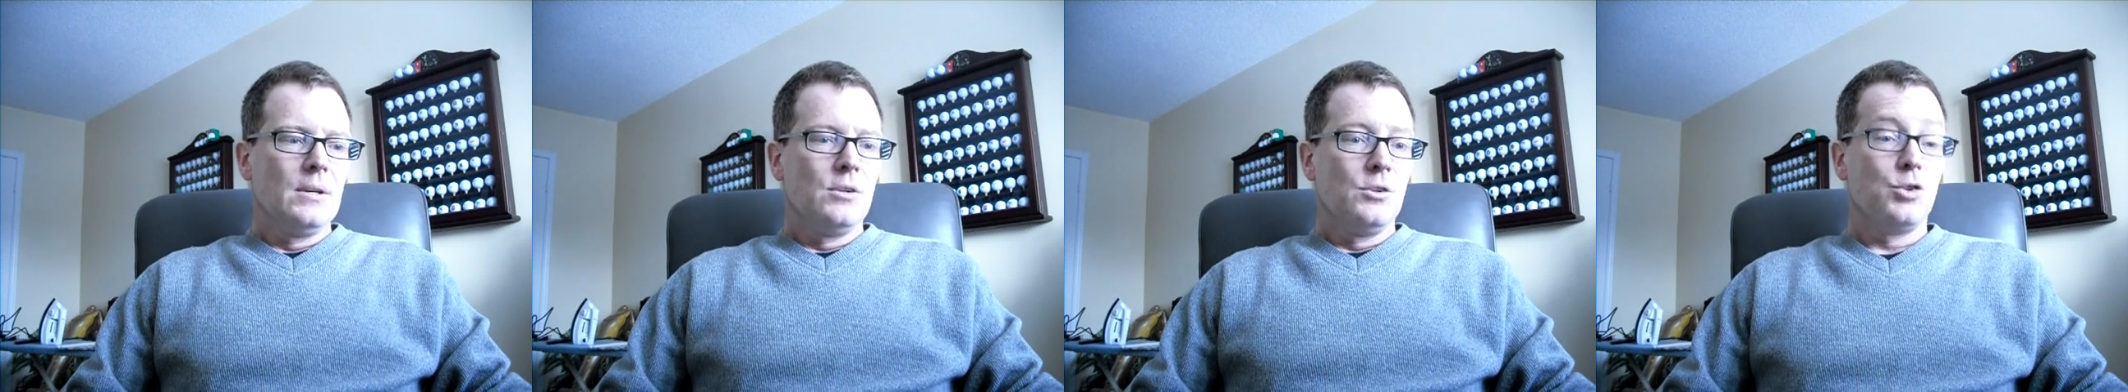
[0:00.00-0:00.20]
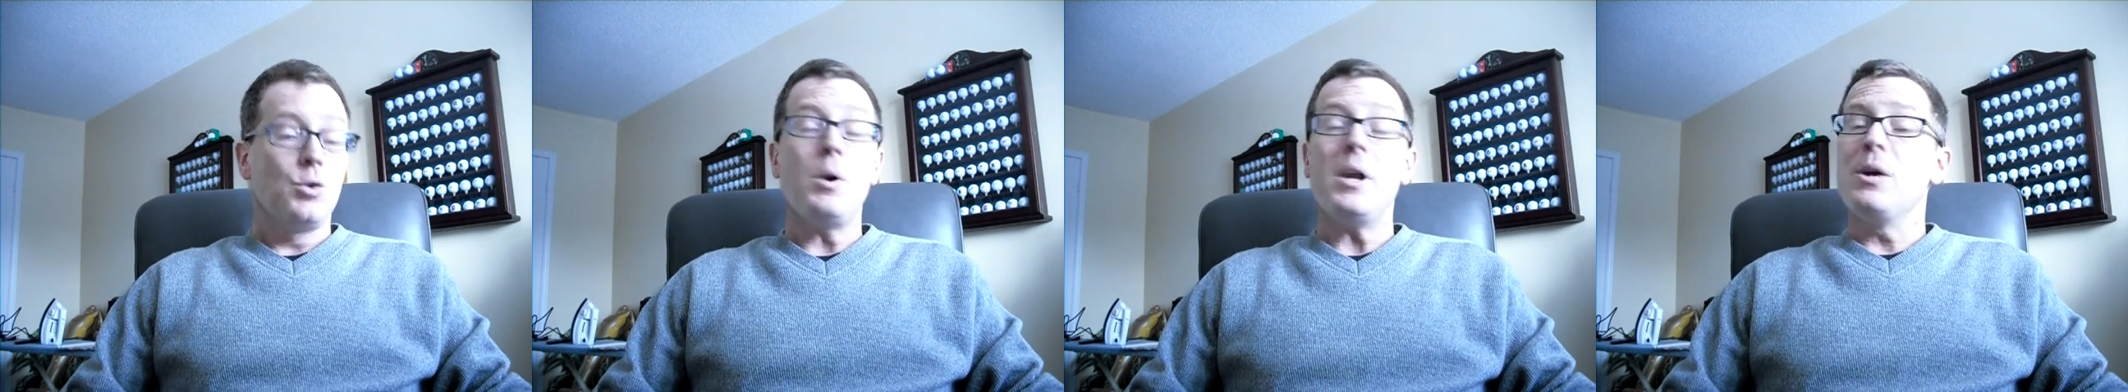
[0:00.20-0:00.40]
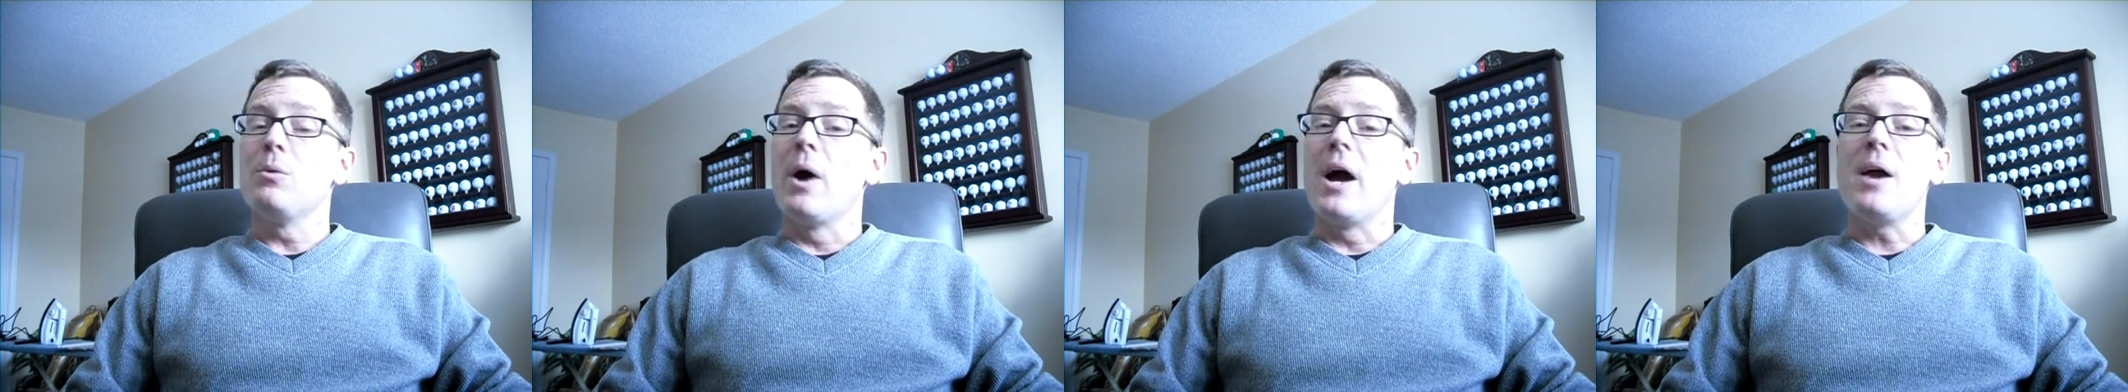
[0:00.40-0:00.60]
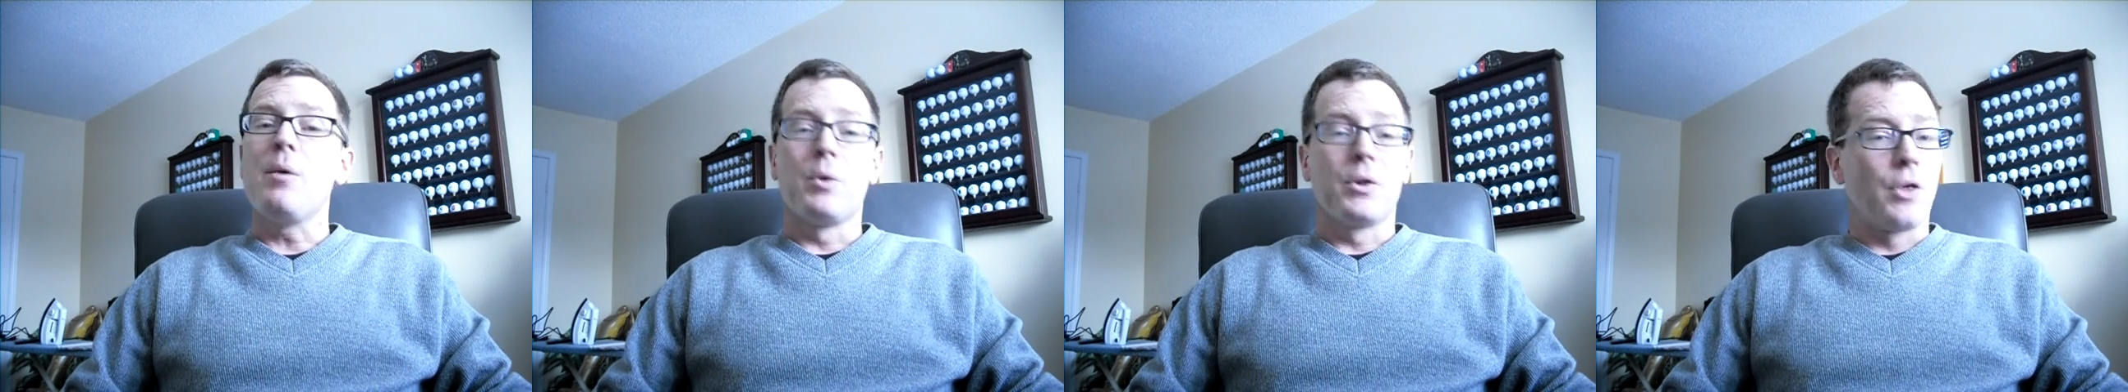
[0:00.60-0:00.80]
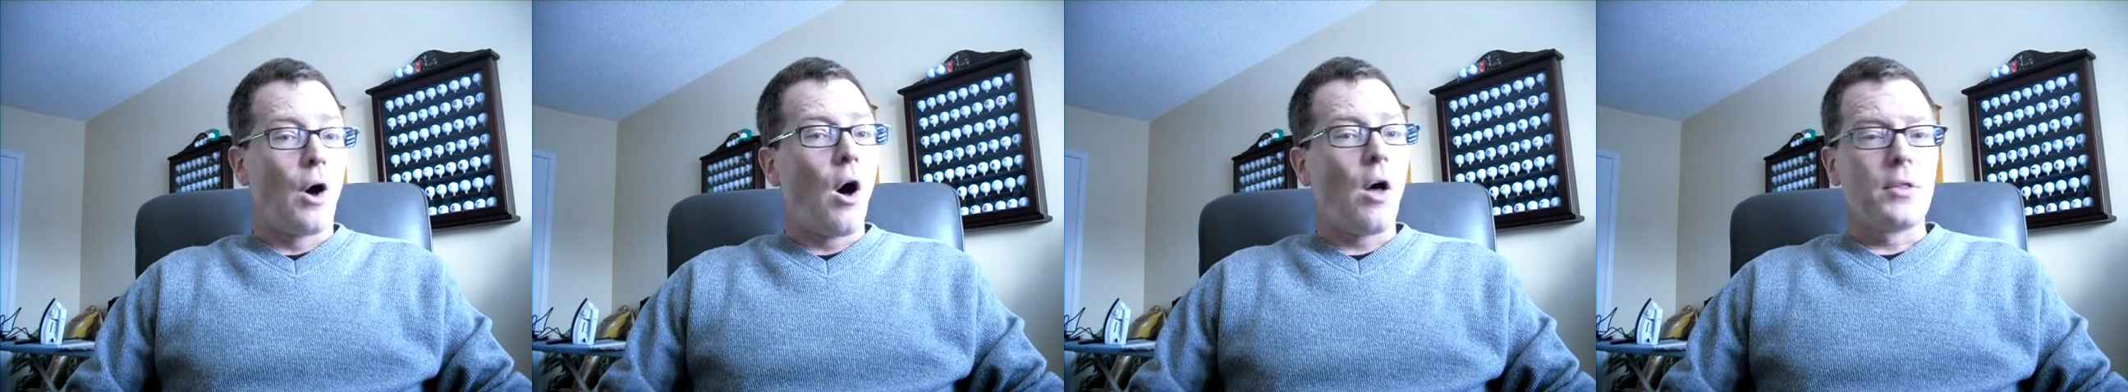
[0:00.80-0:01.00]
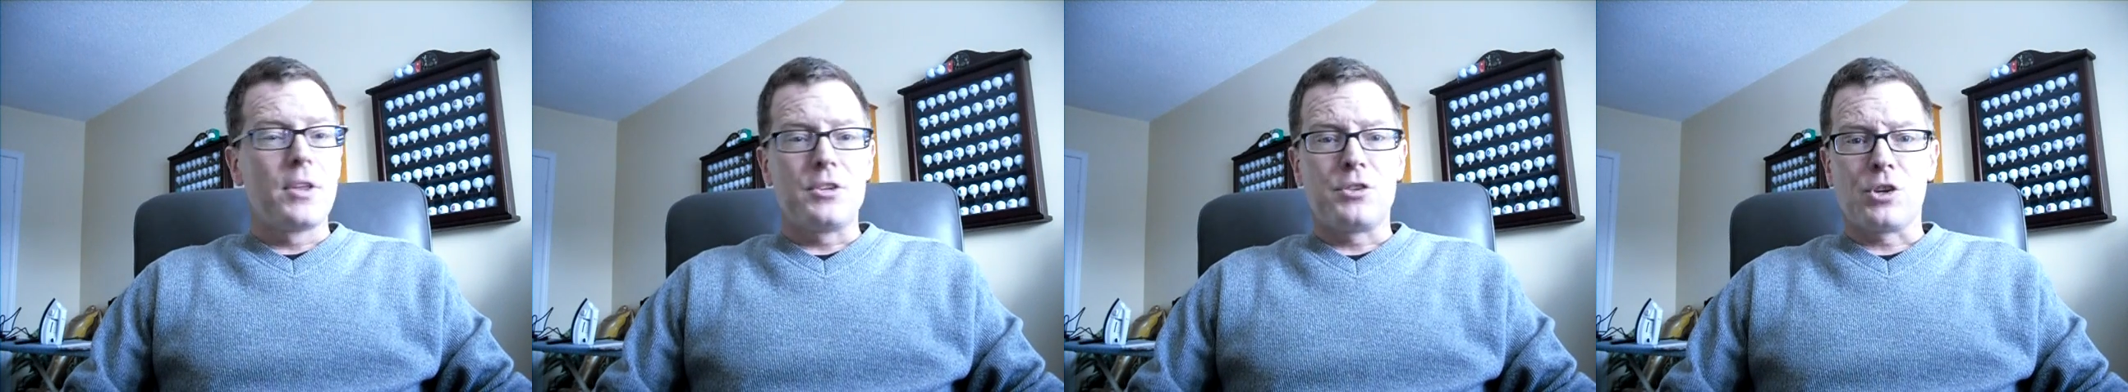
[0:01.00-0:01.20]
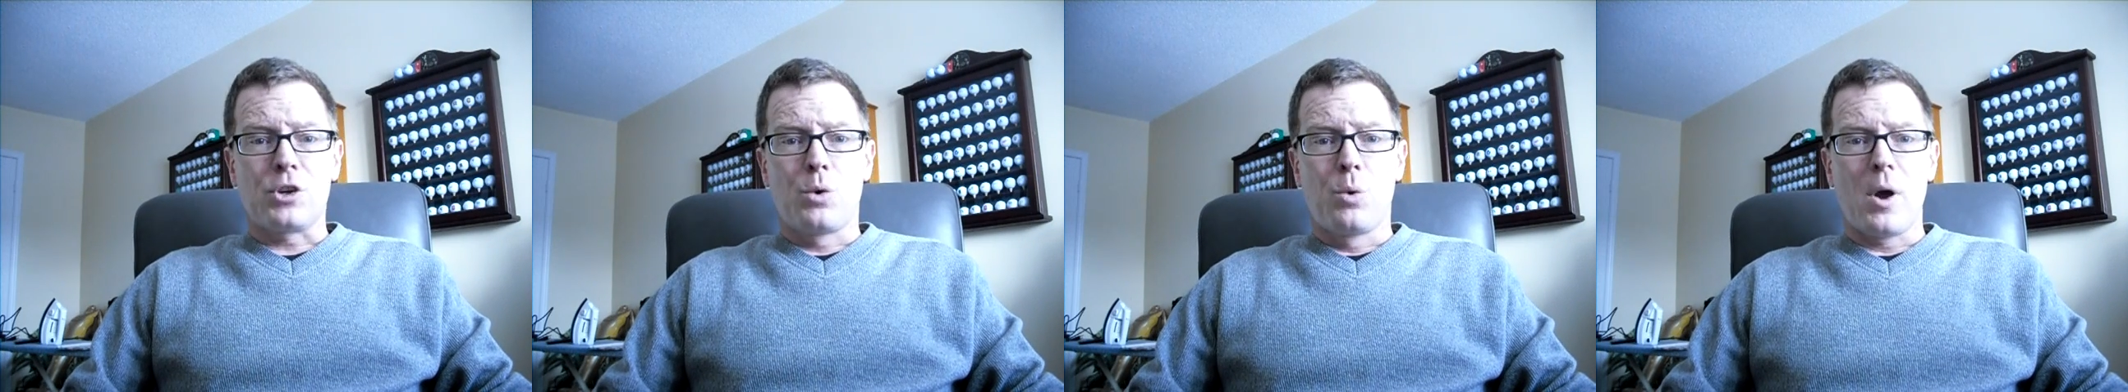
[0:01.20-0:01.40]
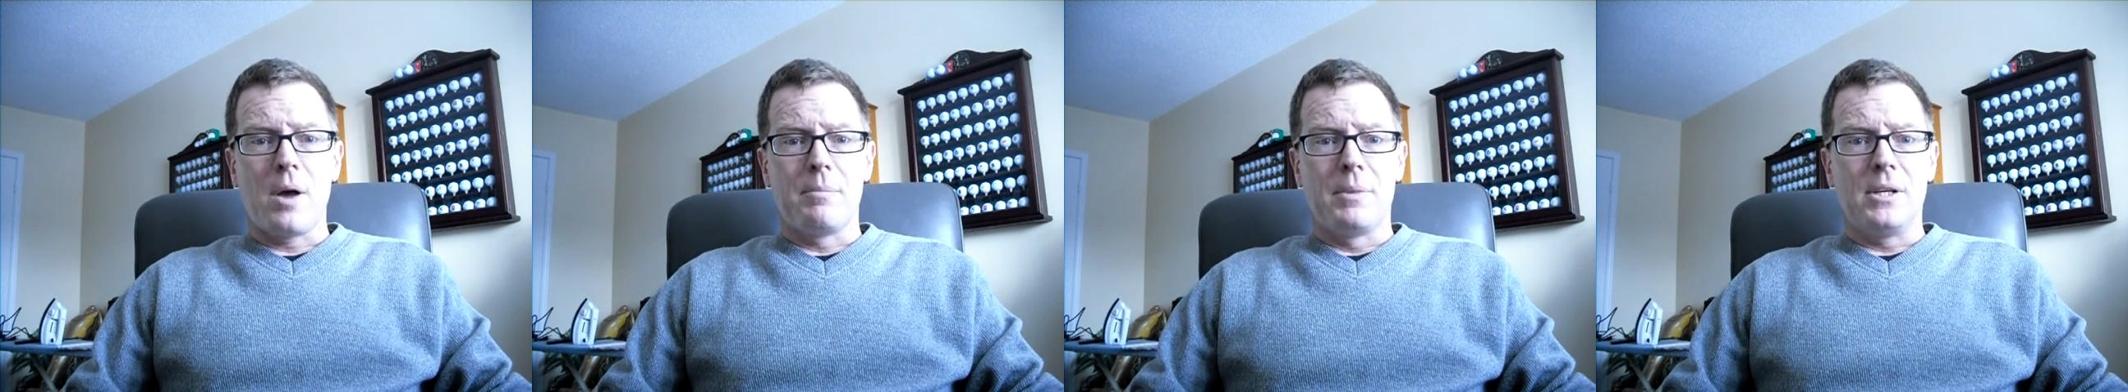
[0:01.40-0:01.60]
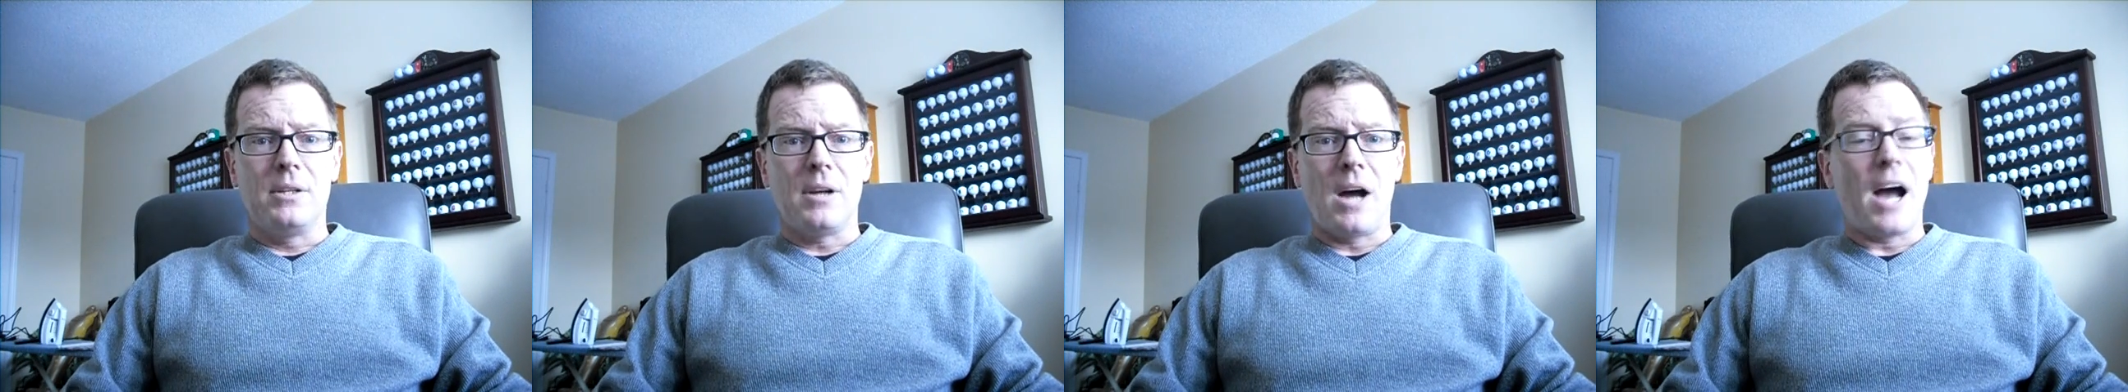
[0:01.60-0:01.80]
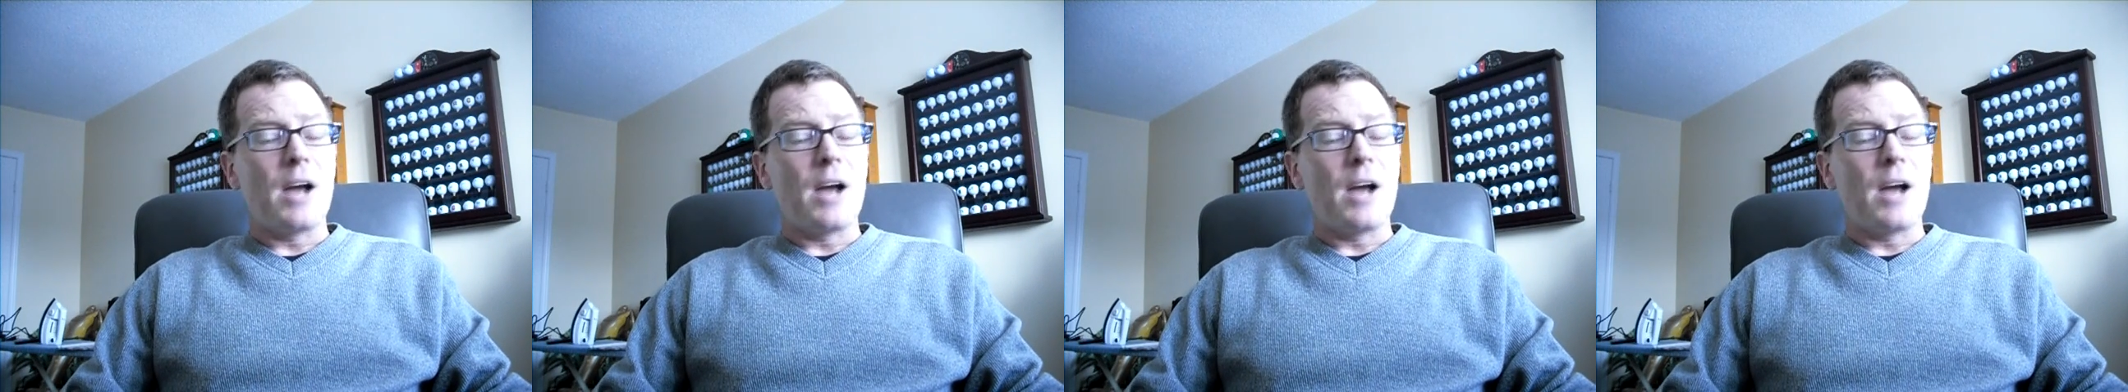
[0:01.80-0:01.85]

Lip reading: So anyway, with all this equipment,